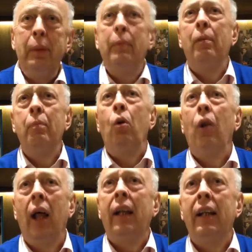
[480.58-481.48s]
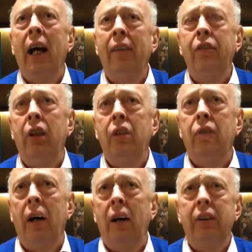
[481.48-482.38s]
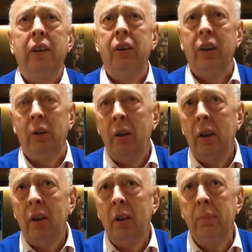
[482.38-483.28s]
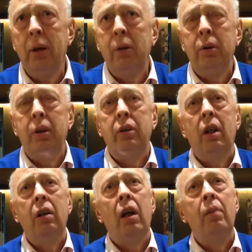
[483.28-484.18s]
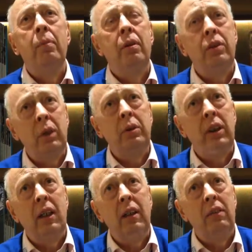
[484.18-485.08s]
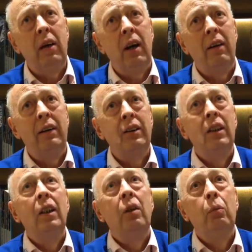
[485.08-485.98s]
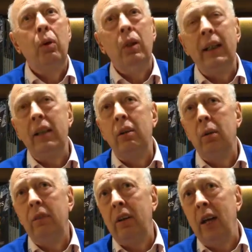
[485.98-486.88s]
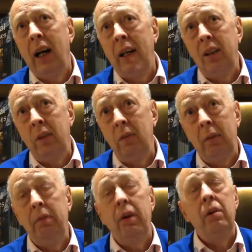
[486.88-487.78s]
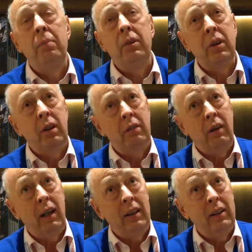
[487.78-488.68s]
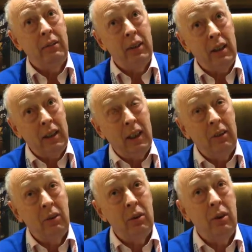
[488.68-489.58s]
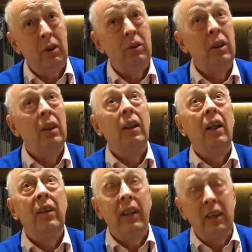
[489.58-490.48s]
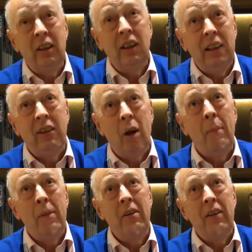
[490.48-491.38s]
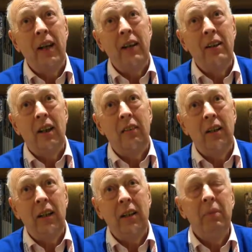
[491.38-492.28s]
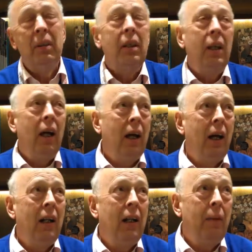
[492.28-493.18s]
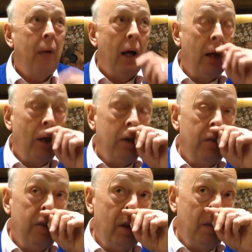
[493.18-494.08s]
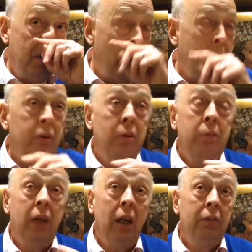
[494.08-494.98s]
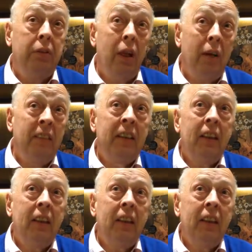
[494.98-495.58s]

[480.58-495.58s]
people are more likely to have such viruses. So composite sarcoma-associated virus will lead to a variety of lymphomas and a variety of skin cancers. This is commoner in HIV. A lot of the lymphomas themselves are